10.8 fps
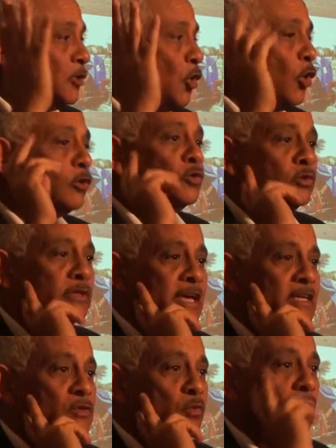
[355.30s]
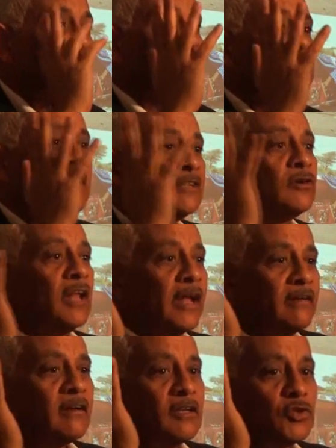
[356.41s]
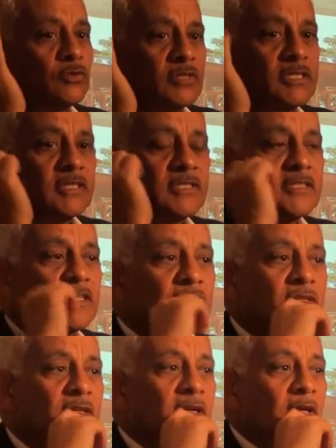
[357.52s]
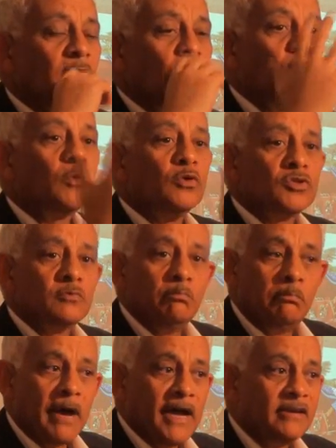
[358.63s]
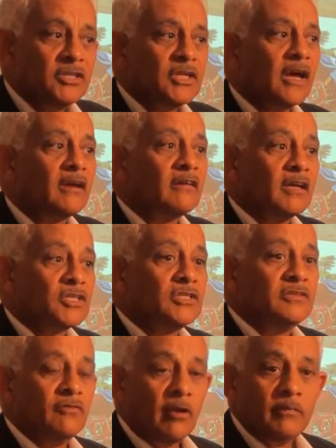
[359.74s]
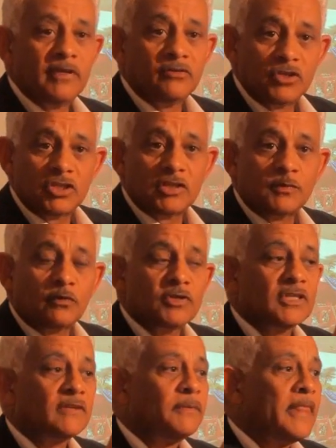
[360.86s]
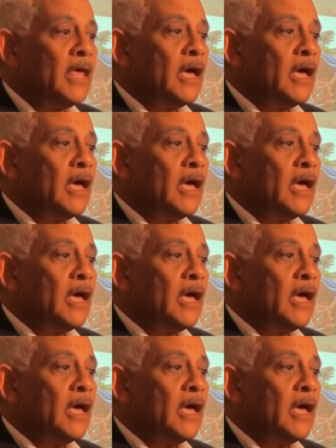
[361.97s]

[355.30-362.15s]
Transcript: in the old good days. One was Central Agricultural Research Station, one was Bi-Region Agriculture Development Research Project,